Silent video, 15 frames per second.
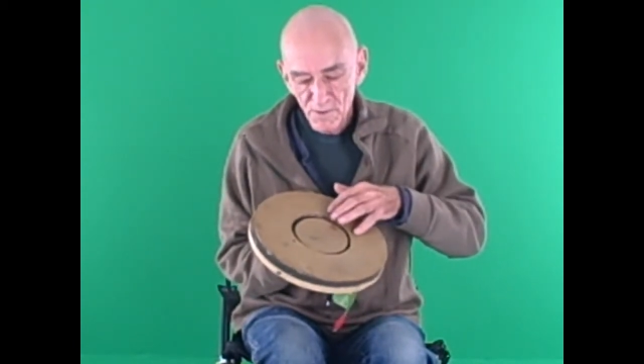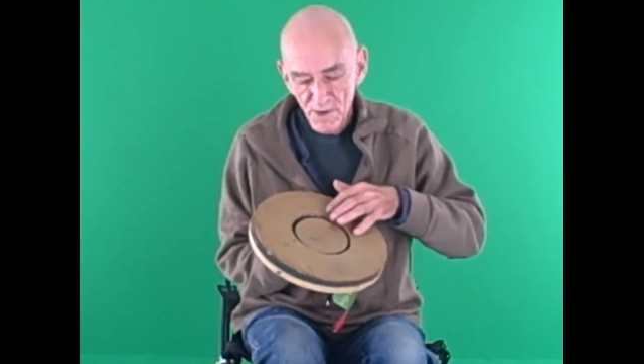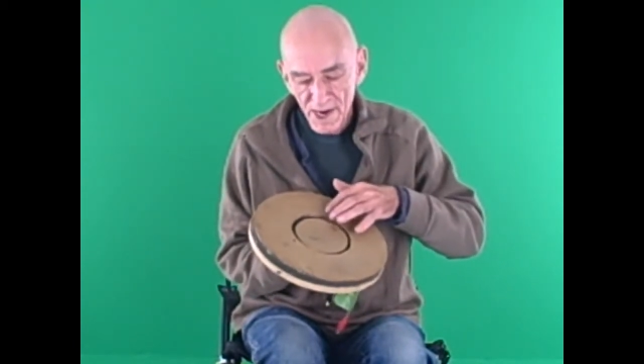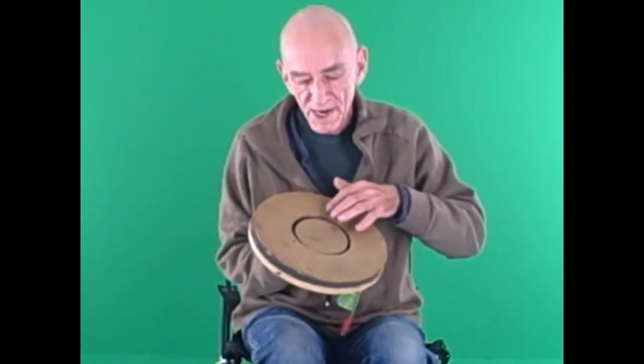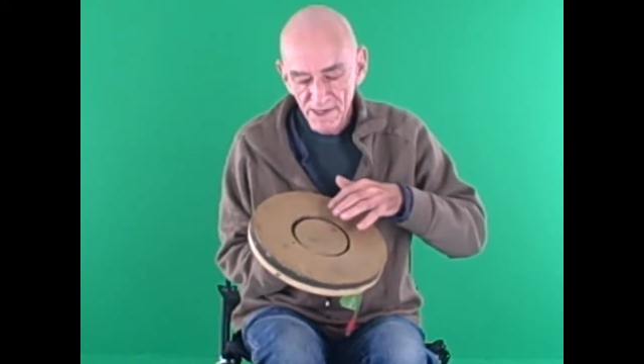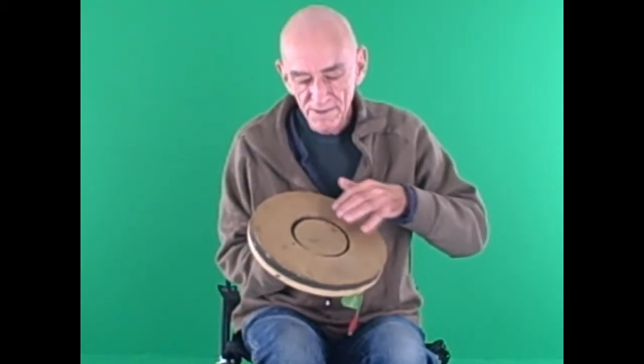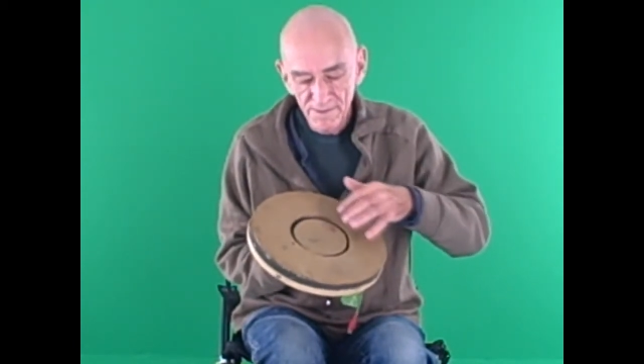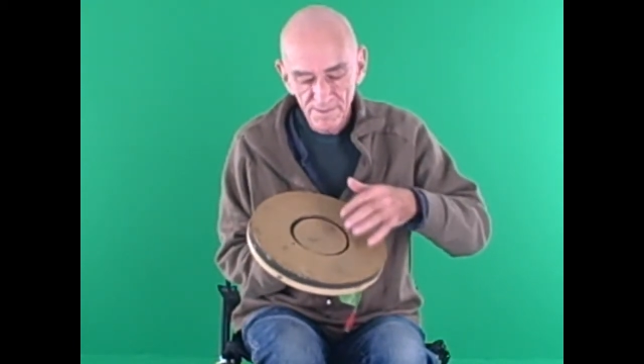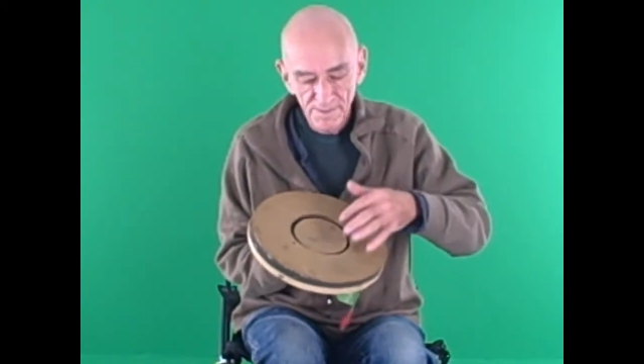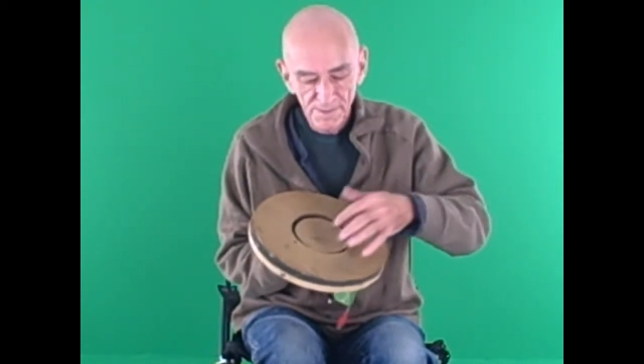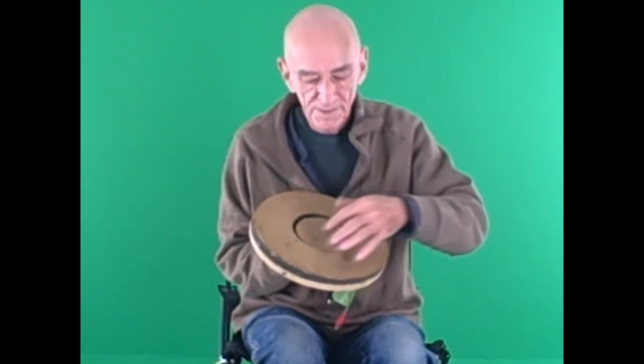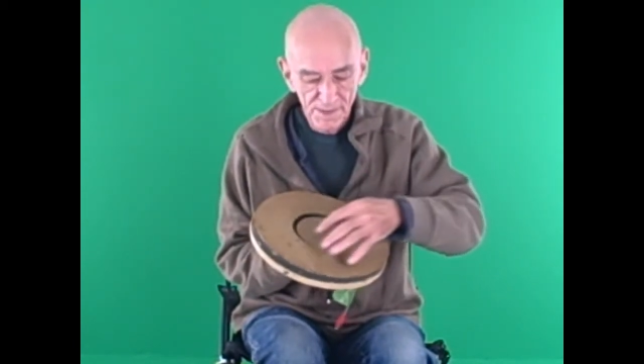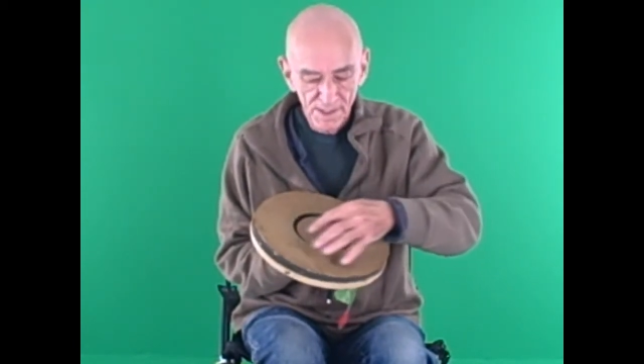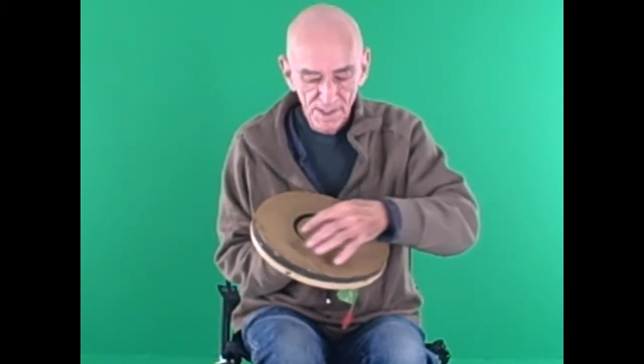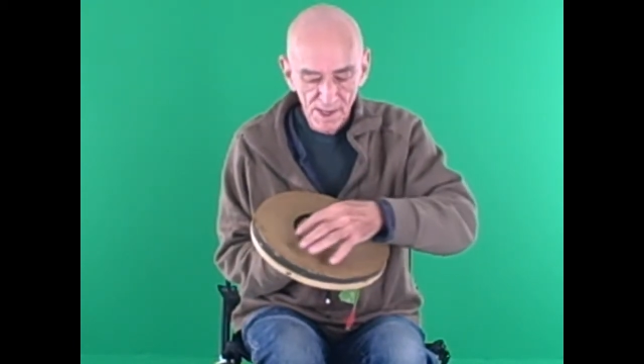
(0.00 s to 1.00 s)
ring.
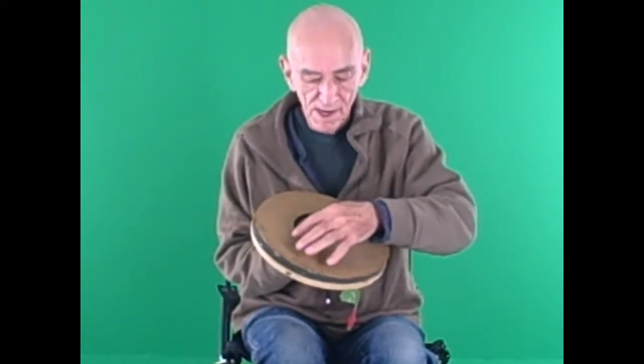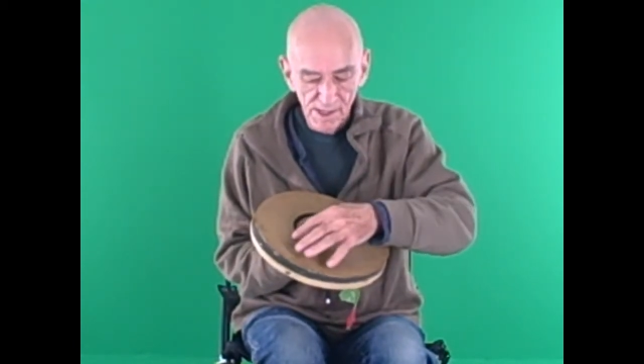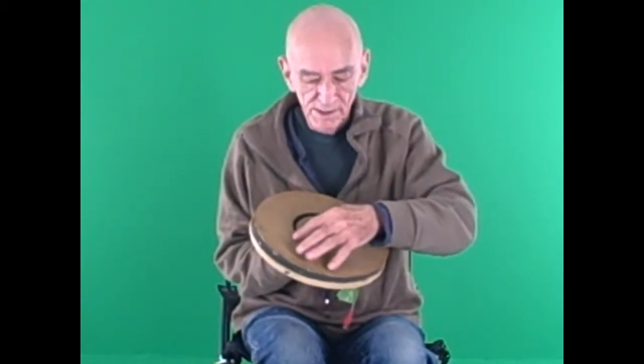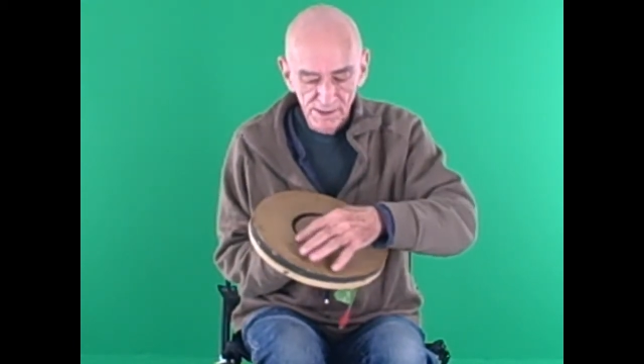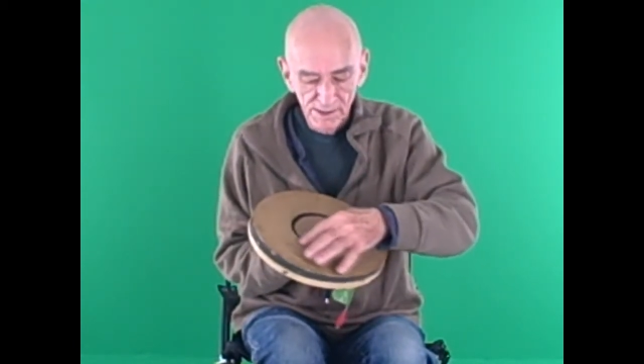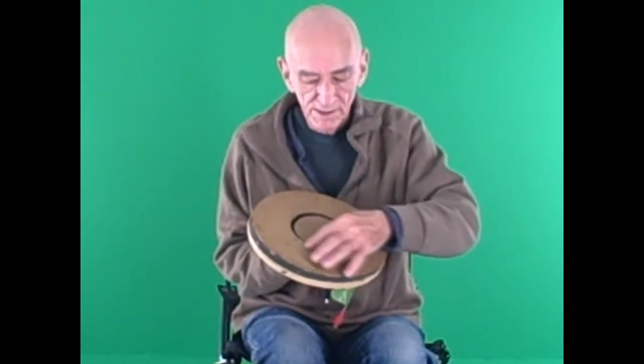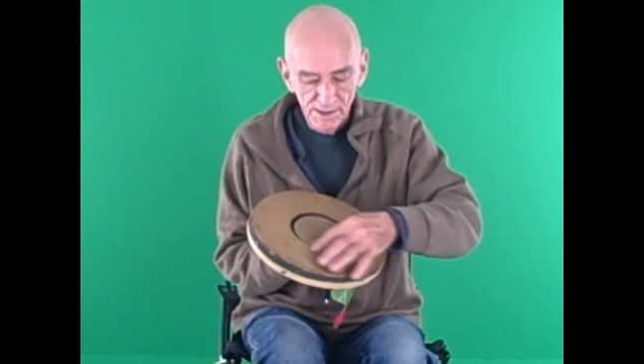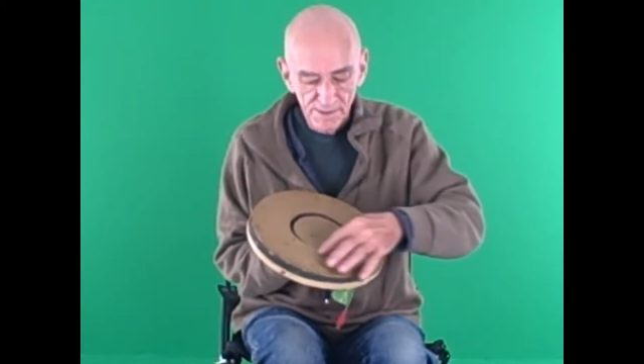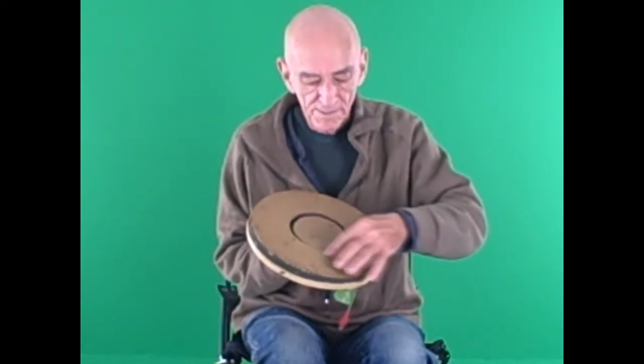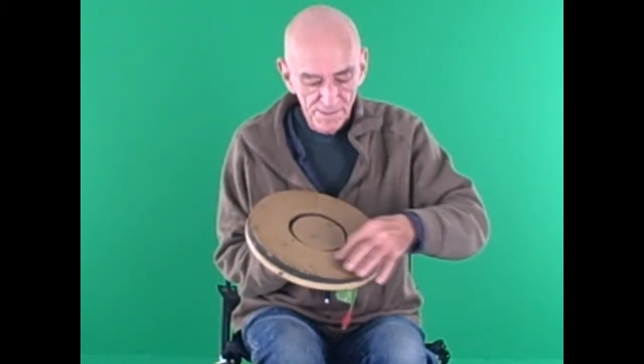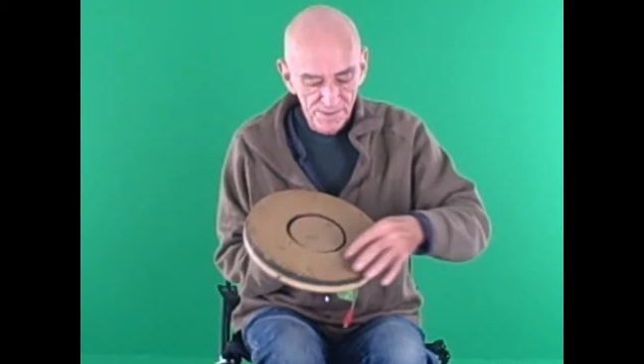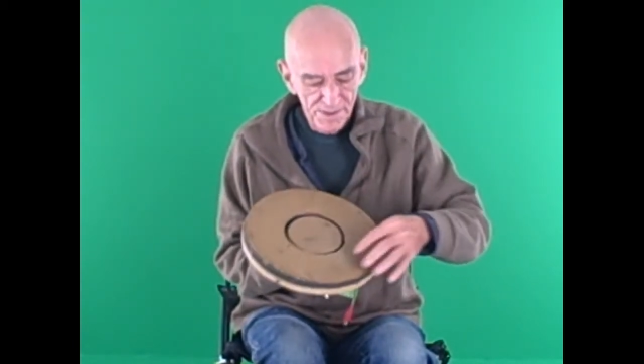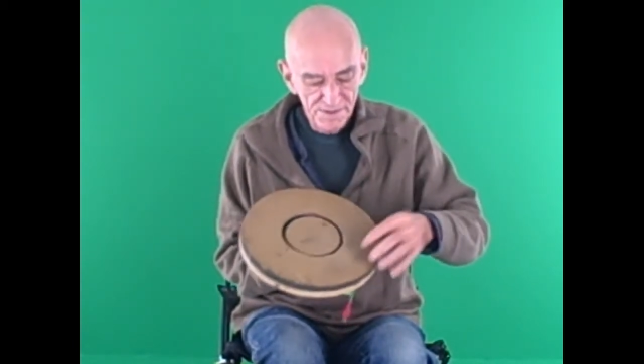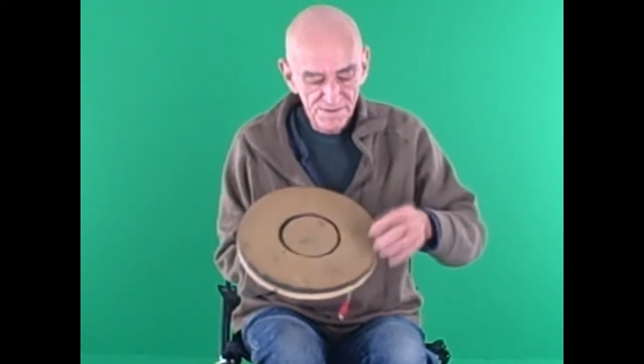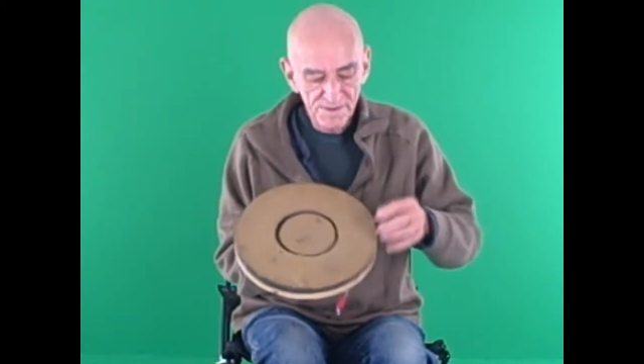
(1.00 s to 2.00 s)

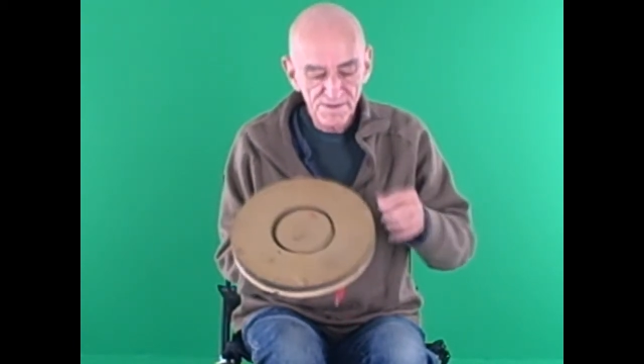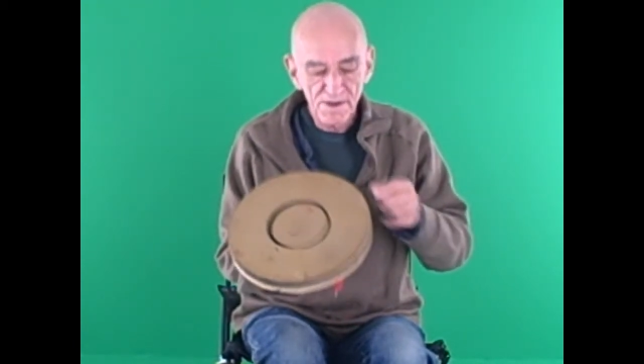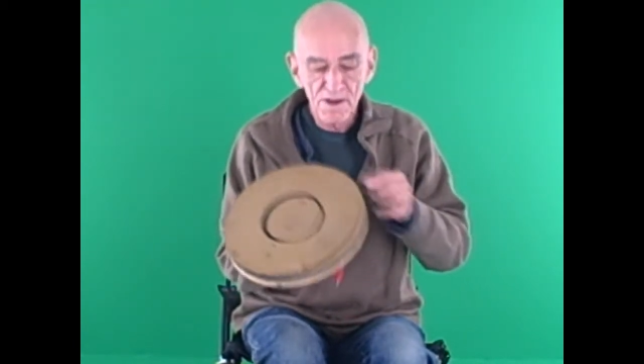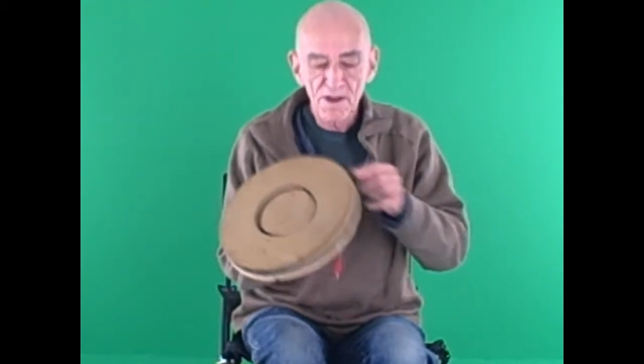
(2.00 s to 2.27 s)
This is